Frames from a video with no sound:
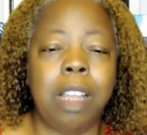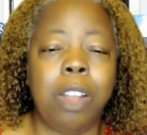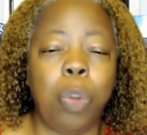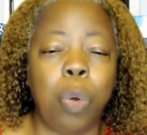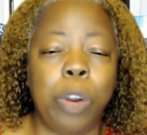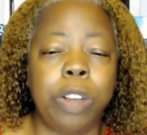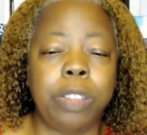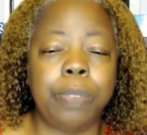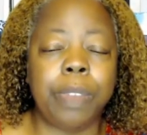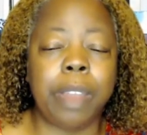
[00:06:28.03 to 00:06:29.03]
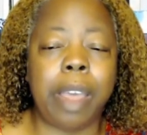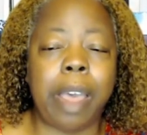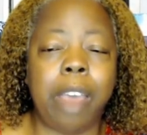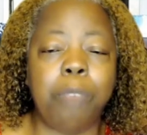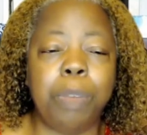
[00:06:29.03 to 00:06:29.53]
Lord,
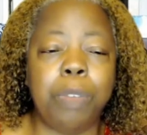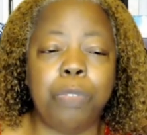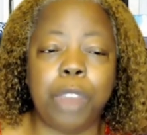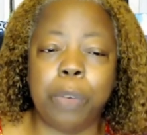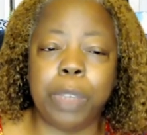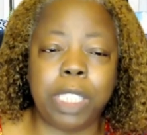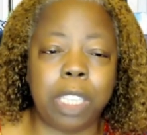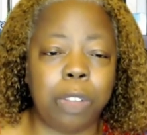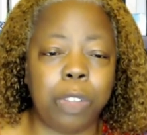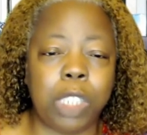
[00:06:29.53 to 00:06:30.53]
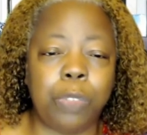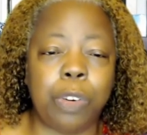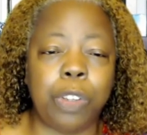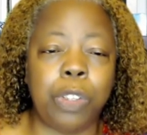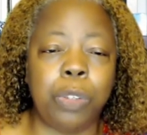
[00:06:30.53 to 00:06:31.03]
I've been very zealous
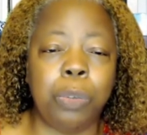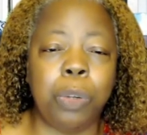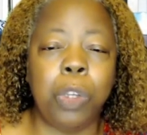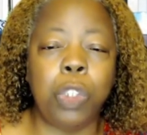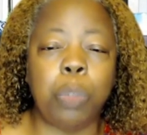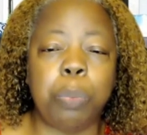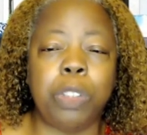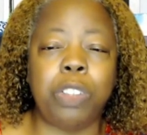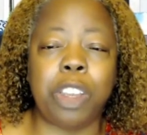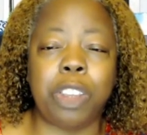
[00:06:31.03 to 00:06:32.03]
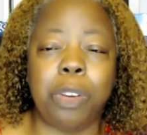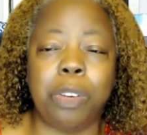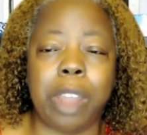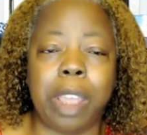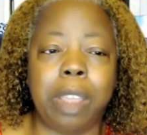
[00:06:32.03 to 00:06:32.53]
for you to protect your
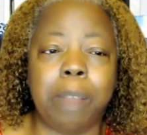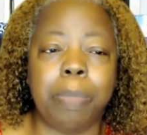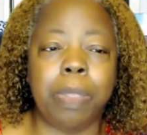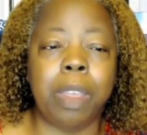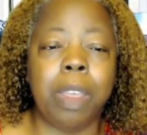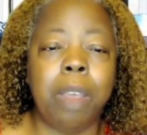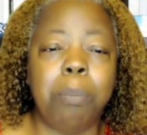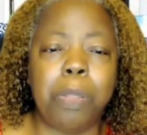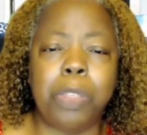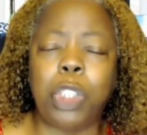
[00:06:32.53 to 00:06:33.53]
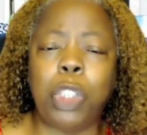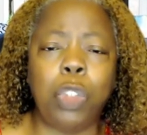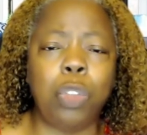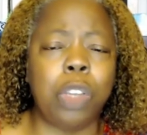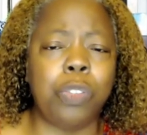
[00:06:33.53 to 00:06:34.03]
name. But the
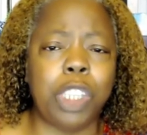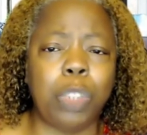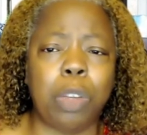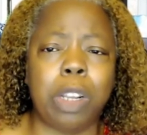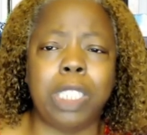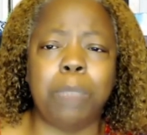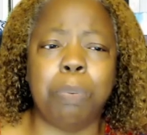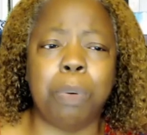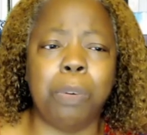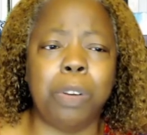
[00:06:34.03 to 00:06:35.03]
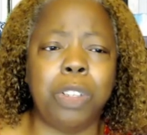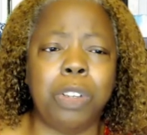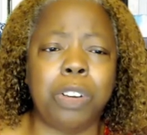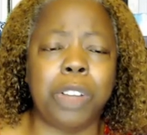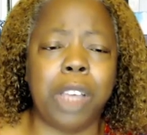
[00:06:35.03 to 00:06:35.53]
children of Israel has broken
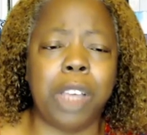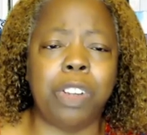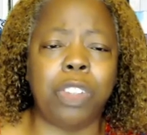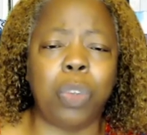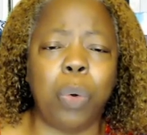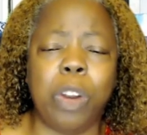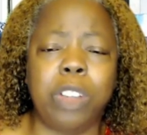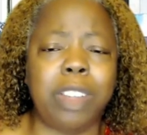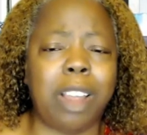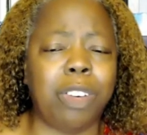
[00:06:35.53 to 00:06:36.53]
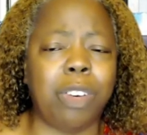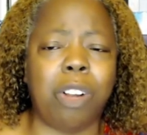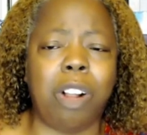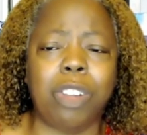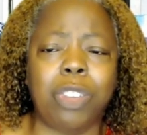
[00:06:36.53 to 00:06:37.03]
your covenant, torn down
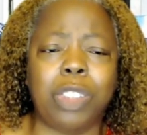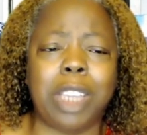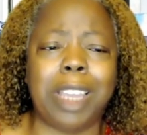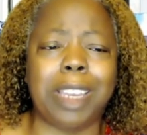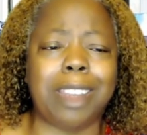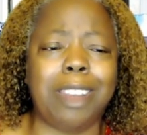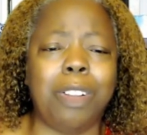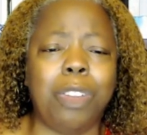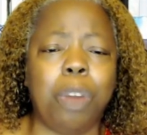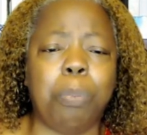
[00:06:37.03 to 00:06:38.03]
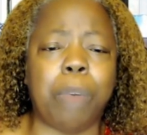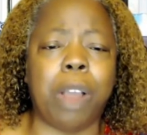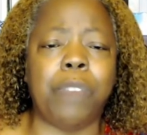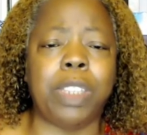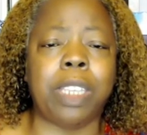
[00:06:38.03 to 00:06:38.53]
your altars, and killed your
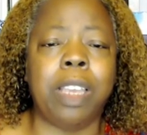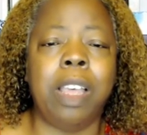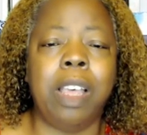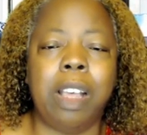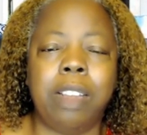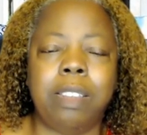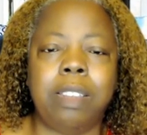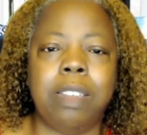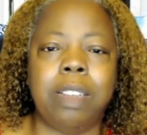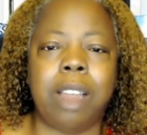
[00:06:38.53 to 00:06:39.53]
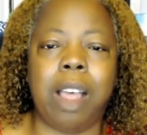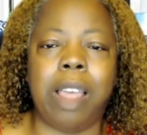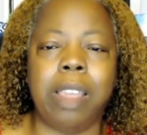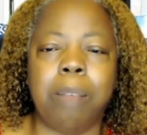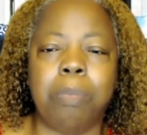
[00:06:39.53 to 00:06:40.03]
prophets until
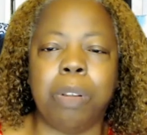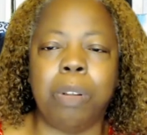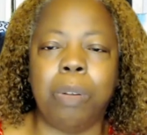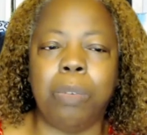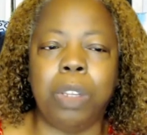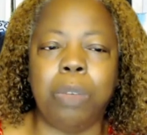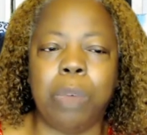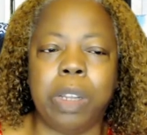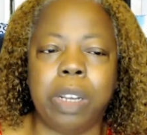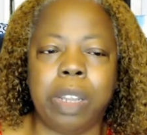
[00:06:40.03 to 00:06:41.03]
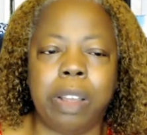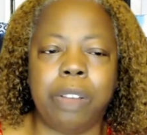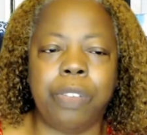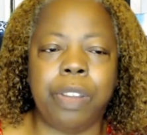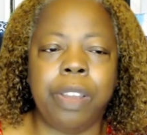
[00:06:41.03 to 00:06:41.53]
I am the only one left.